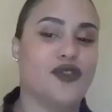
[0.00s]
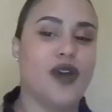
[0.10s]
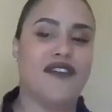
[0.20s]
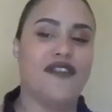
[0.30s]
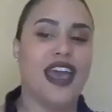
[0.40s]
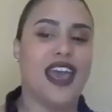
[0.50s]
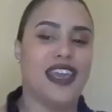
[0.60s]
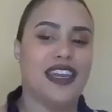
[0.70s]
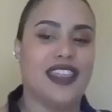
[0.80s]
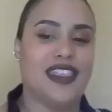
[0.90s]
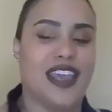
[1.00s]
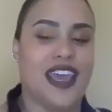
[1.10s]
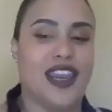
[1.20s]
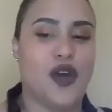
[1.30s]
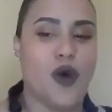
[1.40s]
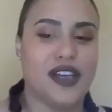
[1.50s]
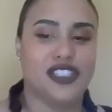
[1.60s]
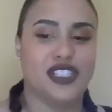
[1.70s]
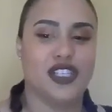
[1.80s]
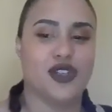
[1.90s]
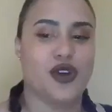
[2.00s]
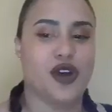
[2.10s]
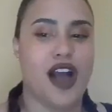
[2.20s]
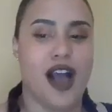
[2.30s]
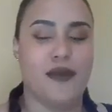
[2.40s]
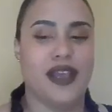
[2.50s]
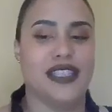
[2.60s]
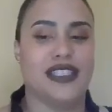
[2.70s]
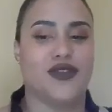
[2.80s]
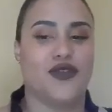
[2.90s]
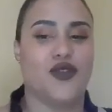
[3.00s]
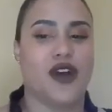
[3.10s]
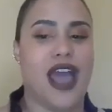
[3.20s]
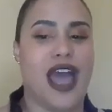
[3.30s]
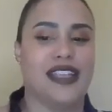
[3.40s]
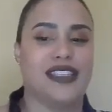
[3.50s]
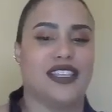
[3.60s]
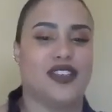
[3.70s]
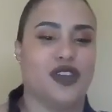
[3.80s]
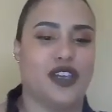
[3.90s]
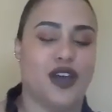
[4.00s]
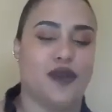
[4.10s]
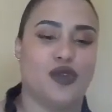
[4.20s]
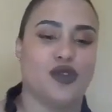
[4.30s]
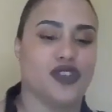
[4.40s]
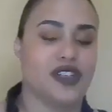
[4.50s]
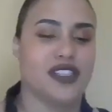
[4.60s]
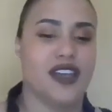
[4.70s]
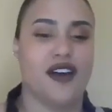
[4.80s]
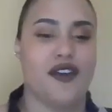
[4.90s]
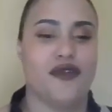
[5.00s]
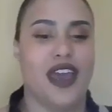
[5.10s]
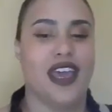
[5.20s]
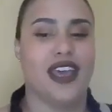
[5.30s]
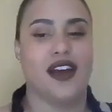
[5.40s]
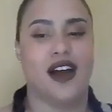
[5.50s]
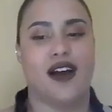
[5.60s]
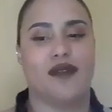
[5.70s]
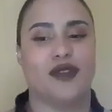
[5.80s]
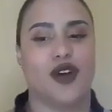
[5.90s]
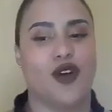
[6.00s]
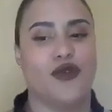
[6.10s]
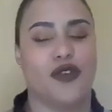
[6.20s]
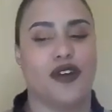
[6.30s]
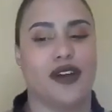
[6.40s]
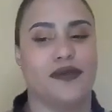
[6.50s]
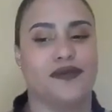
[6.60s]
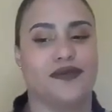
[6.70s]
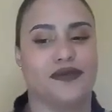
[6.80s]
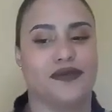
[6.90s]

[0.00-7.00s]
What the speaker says: if you have anything, any question or comments for Allison, you can unmute yourself and go for it.